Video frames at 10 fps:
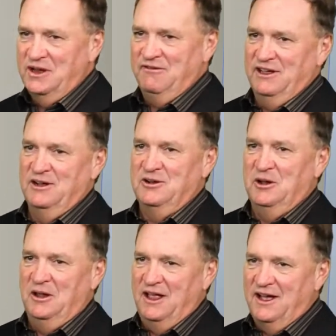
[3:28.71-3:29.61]

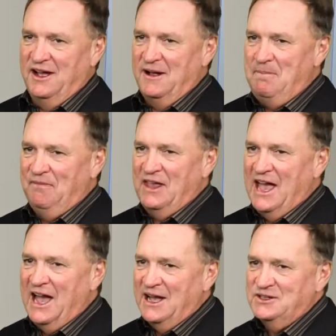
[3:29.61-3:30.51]
vehicle
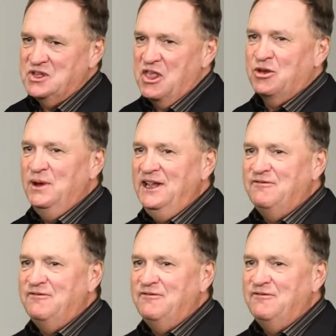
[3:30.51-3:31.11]
has 3 to